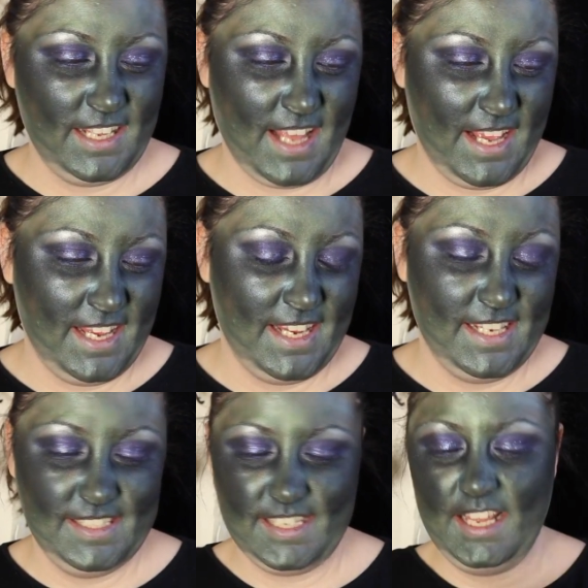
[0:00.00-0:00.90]
and that
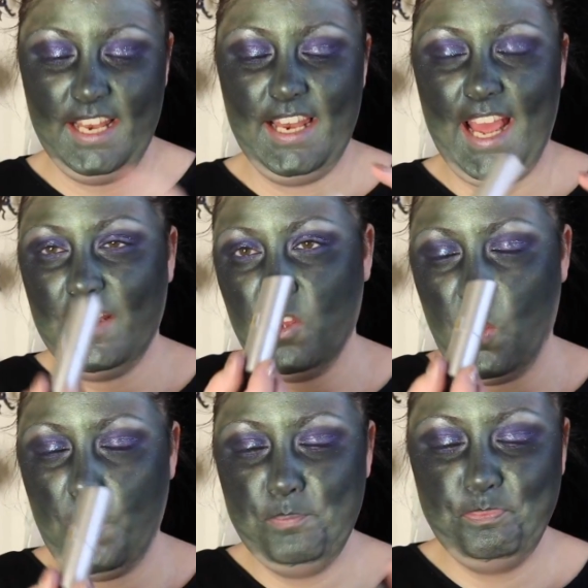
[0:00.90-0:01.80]
is
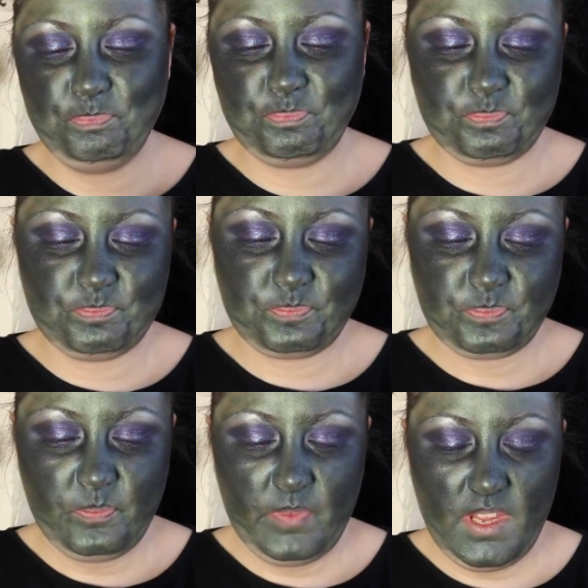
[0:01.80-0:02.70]
Lancome.
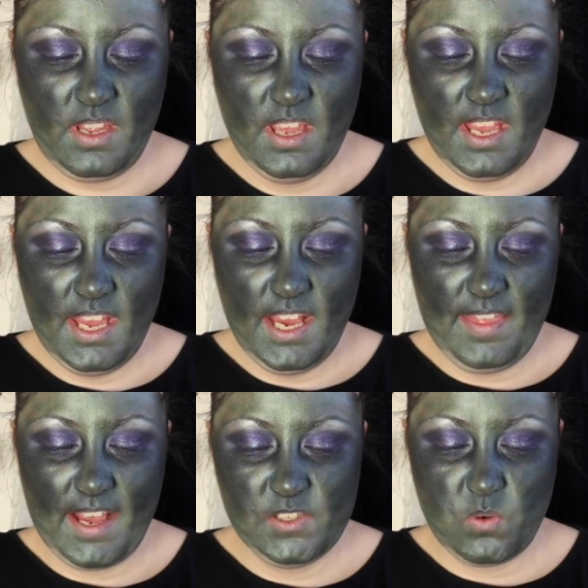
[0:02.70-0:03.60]
And
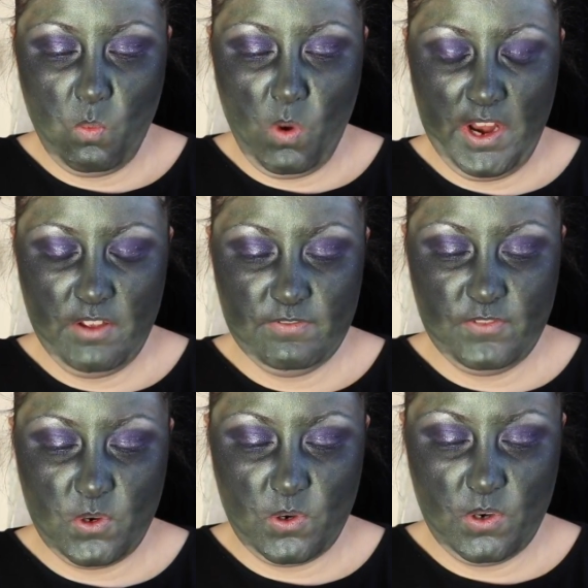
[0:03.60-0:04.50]
that is
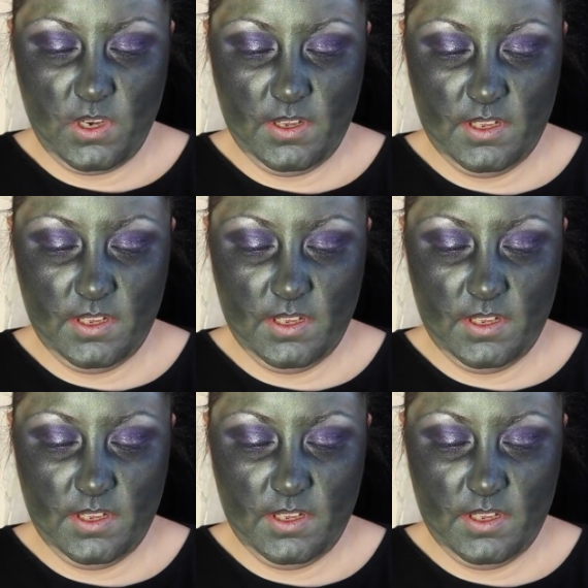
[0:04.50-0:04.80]
104